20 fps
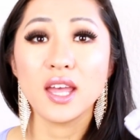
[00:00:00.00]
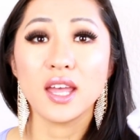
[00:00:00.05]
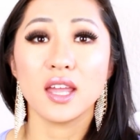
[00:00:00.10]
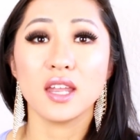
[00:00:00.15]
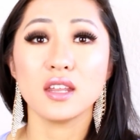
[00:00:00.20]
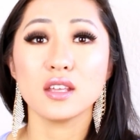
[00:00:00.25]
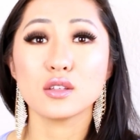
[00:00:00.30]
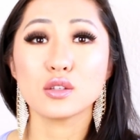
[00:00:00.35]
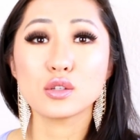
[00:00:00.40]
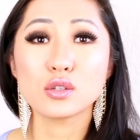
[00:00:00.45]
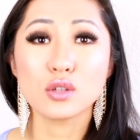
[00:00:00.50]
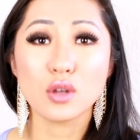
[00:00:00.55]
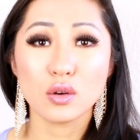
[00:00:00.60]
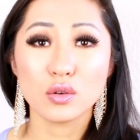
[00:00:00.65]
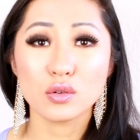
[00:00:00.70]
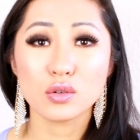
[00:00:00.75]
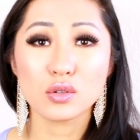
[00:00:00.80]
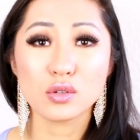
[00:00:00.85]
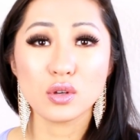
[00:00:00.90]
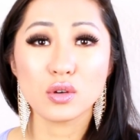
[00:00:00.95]
It is
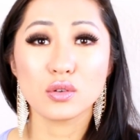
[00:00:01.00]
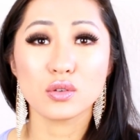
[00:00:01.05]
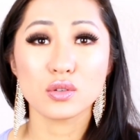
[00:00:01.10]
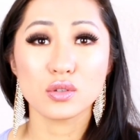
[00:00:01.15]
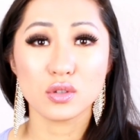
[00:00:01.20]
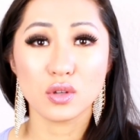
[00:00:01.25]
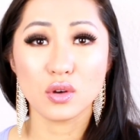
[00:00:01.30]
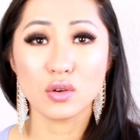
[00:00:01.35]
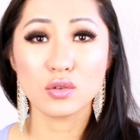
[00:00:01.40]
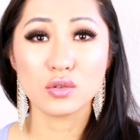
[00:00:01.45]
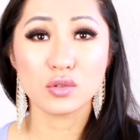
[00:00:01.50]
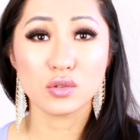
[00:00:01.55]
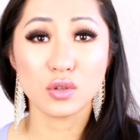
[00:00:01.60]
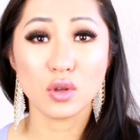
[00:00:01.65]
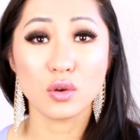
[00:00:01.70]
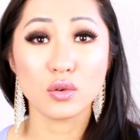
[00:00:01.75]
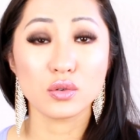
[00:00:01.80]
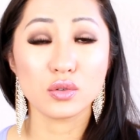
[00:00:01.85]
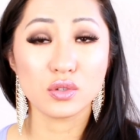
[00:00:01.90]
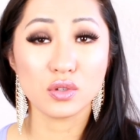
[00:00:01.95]
so, so, so,
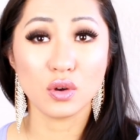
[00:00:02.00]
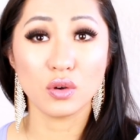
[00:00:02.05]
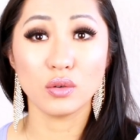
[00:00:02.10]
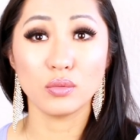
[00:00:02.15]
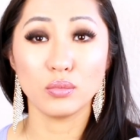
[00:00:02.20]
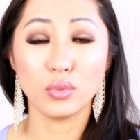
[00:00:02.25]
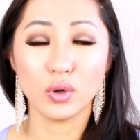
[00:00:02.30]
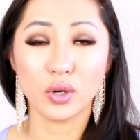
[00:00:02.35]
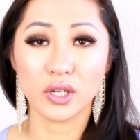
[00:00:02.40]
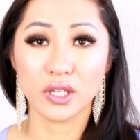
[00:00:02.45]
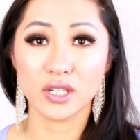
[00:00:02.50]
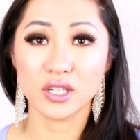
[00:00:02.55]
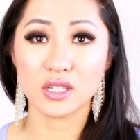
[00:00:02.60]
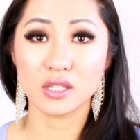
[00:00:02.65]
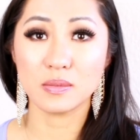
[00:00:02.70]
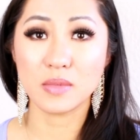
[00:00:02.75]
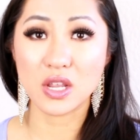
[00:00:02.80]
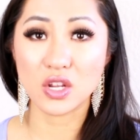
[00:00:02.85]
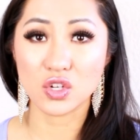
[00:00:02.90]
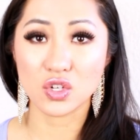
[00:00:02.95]
so, so important to
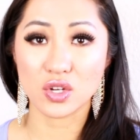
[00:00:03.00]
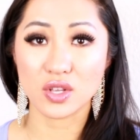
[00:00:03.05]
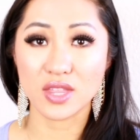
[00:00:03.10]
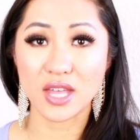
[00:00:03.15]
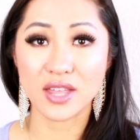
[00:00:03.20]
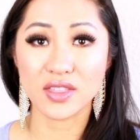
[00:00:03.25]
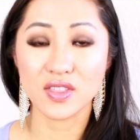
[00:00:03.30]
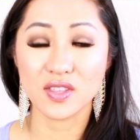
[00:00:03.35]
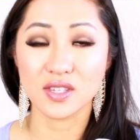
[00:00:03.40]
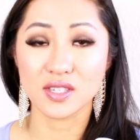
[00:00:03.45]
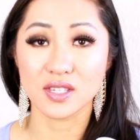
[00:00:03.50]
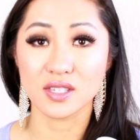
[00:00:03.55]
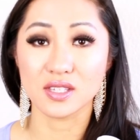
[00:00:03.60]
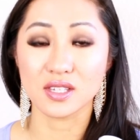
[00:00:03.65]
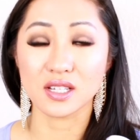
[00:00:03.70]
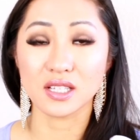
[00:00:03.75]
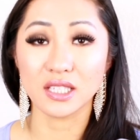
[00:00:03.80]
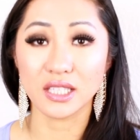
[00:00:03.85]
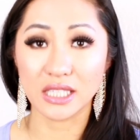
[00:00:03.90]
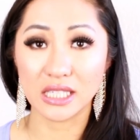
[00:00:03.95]
make sure that this is
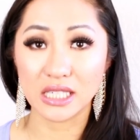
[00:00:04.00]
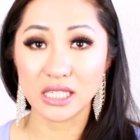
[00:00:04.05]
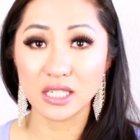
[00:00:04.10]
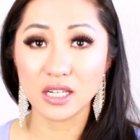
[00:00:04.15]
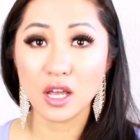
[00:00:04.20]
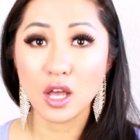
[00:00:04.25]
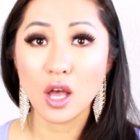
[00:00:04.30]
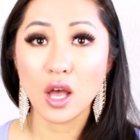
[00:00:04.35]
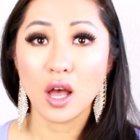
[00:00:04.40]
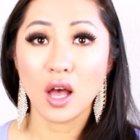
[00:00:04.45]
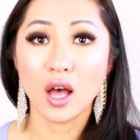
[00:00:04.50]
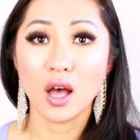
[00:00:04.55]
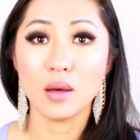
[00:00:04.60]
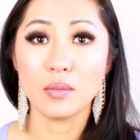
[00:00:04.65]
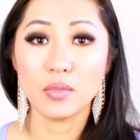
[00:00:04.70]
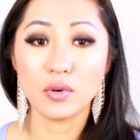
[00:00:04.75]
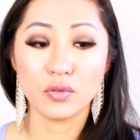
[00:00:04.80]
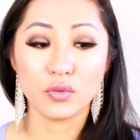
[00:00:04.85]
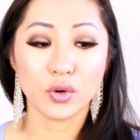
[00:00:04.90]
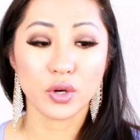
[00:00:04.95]
clean um,
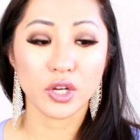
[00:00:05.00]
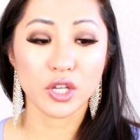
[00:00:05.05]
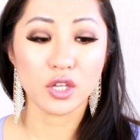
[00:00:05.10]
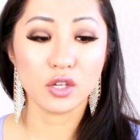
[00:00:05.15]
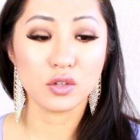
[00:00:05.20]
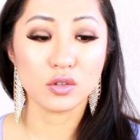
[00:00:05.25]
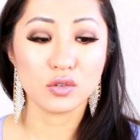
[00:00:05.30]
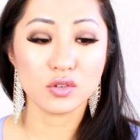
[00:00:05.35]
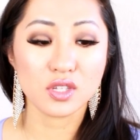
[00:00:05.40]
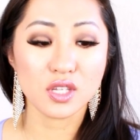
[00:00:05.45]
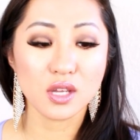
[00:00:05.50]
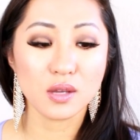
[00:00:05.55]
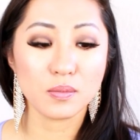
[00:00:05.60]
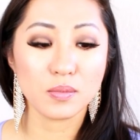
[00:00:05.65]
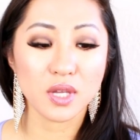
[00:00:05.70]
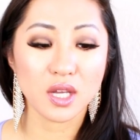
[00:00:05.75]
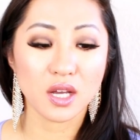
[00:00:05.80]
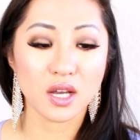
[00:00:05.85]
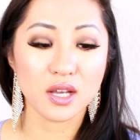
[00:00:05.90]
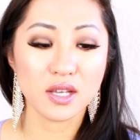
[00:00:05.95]
before you use it
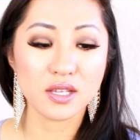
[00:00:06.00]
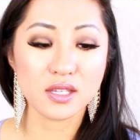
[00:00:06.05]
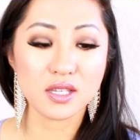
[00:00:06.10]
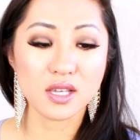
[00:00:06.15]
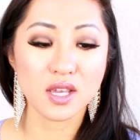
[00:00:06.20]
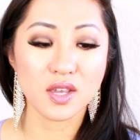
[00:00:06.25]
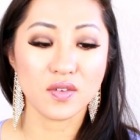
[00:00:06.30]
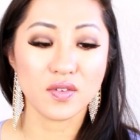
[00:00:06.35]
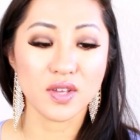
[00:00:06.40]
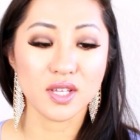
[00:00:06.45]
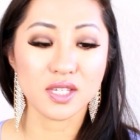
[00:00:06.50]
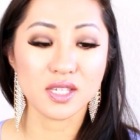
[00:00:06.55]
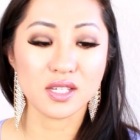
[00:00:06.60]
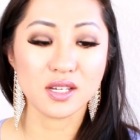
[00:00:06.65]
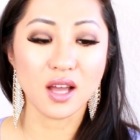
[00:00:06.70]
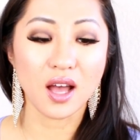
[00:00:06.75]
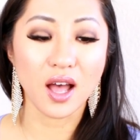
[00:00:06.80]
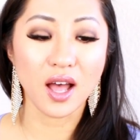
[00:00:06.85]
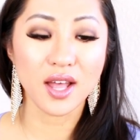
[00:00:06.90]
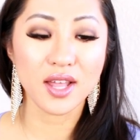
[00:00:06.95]
because if it's
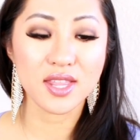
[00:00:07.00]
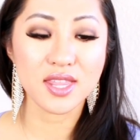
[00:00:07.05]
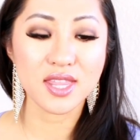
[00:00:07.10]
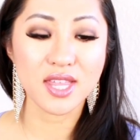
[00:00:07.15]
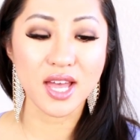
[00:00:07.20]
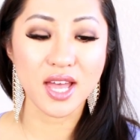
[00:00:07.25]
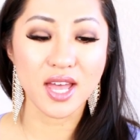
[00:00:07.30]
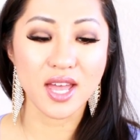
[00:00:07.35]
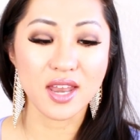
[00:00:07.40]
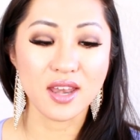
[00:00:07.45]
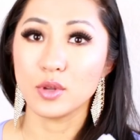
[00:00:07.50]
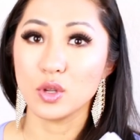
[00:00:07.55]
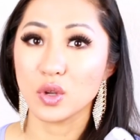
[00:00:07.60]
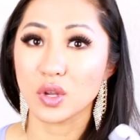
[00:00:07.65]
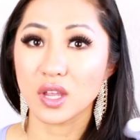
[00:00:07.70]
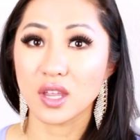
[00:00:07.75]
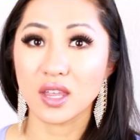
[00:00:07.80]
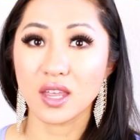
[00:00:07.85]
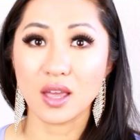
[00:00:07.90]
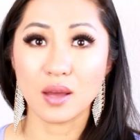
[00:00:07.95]
not, then you
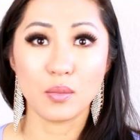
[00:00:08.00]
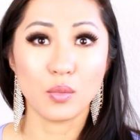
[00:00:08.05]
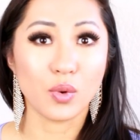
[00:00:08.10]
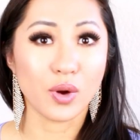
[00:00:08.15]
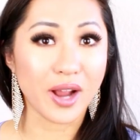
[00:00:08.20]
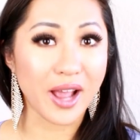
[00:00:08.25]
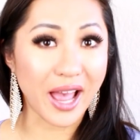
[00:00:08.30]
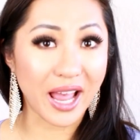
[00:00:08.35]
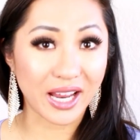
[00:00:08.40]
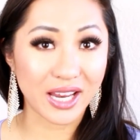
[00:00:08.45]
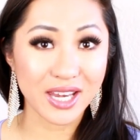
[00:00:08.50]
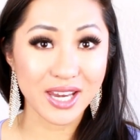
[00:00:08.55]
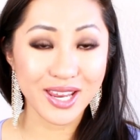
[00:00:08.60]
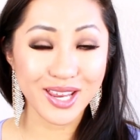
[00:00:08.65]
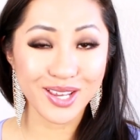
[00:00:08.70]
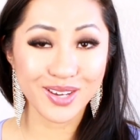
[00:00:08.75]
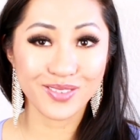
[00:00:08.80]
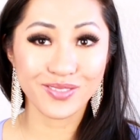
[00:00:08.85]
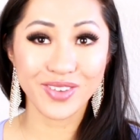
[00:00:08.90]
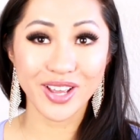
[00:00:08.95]
can get more
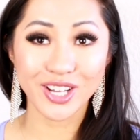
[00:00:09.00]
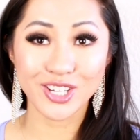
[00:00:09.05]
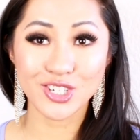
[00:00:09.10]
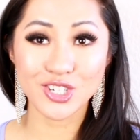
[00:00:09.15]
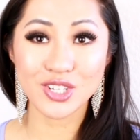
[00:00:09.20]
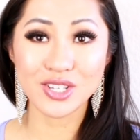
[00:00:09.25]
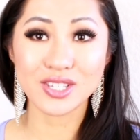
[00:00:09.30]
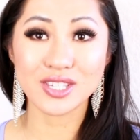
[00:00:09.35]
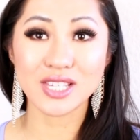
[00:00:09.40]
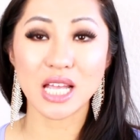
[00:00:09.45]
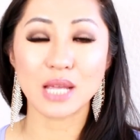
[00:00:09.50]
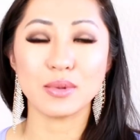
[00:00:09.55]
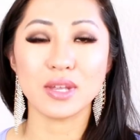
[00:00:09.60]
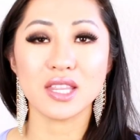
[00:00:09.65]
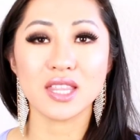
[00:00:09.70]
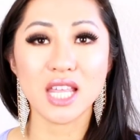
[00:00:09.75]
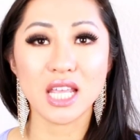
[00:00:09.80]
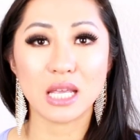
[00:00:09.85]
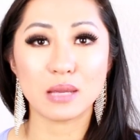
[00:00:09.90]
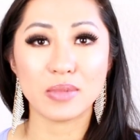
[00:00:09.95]
acne infections. I mean,
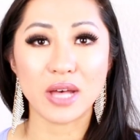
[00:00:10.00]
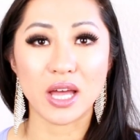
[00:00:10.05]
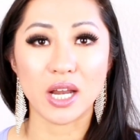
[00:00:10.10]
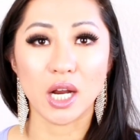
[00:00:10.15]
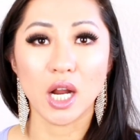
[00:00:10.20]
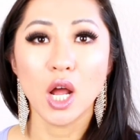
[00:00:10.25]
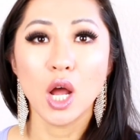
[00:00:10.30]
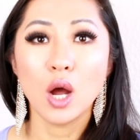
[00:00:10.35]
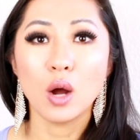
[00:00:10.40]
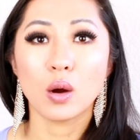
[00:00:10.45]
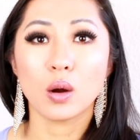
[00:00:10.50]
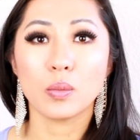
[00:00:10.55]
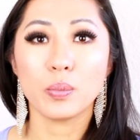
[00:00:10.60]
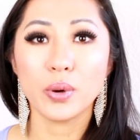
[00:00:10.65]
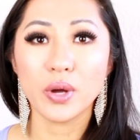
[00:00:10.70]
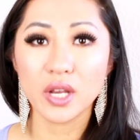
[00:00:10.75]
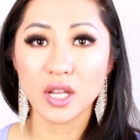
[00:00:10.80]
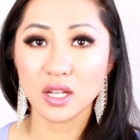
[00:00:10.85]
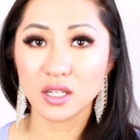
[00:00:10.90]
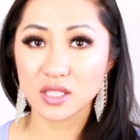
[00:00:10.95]
think about it. We're
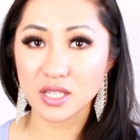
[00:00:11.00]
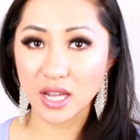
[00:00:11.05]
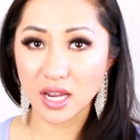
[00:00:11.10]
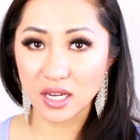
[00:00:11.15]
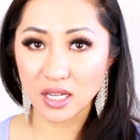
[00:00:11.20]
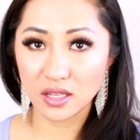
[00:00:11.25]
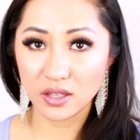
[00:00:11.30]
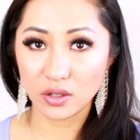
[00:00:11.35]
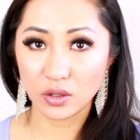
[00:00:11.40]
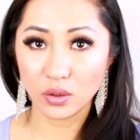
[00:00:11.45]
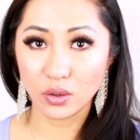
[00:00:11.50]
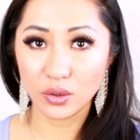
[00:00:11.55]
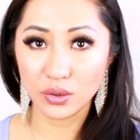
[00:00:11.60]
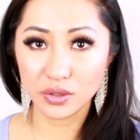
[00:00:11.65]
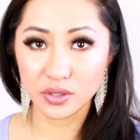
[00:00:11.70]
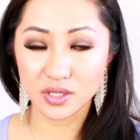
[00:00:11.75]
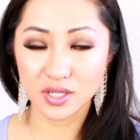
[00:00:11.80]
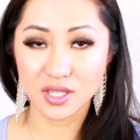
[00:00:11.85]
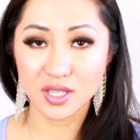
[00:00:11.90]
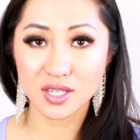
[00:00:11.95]
putting tiny little
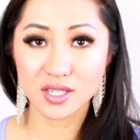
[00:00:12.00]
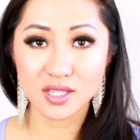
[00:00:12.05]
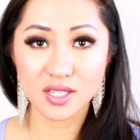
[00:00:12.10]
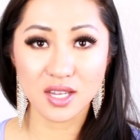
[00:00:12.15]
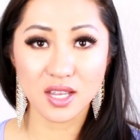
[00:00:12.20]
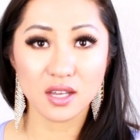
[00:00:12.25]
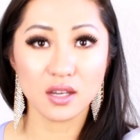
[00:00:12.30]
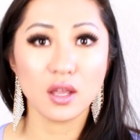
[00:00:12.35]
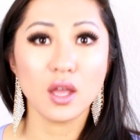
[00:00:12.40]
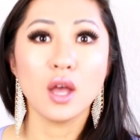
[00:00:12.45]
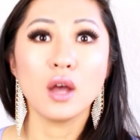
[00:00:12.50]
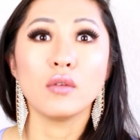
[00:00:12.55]
holes in the skin.